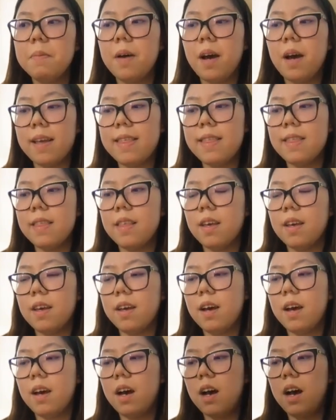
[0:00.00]

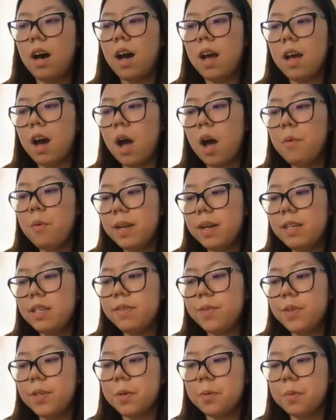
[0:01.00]
I will
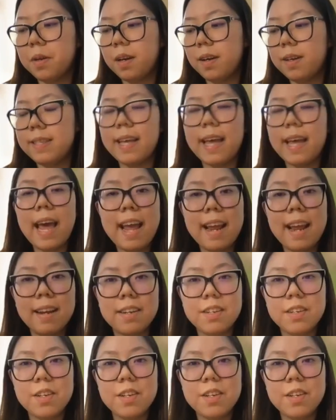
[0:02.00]
interview someone and I say, hey,